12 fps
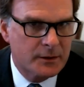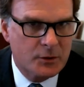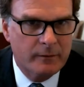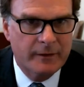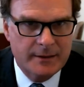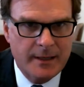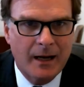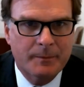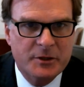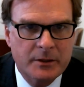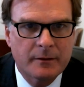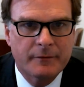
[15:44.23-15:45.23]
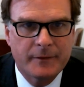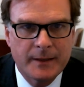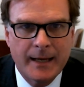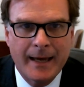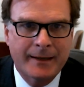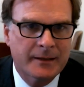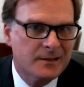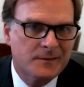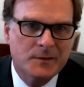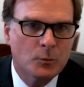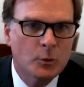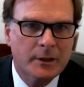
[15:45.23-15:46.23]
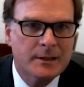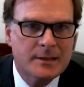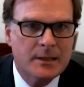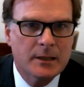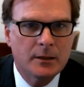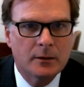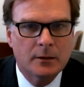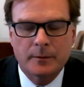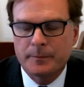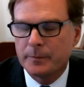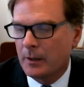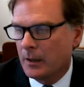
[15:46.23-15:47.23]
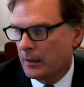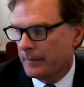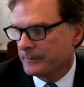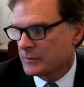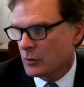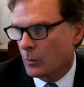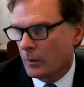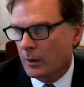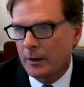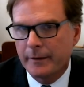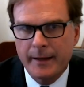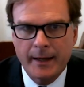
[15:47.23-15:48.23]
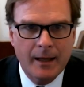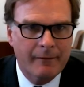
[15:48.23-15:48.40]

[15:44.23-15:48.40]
sort of adoption of feed additives, and we'll continue to work on that.